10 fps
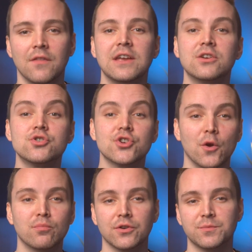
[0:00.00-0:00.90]
They can
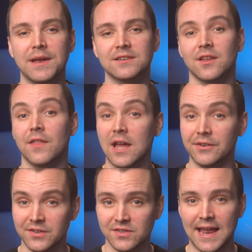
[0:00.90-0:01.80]
show prospects that they
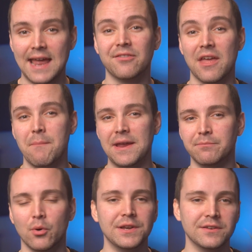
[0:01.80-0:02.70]
understand their main
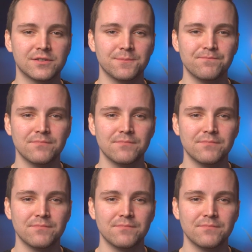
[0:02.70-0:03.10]
points.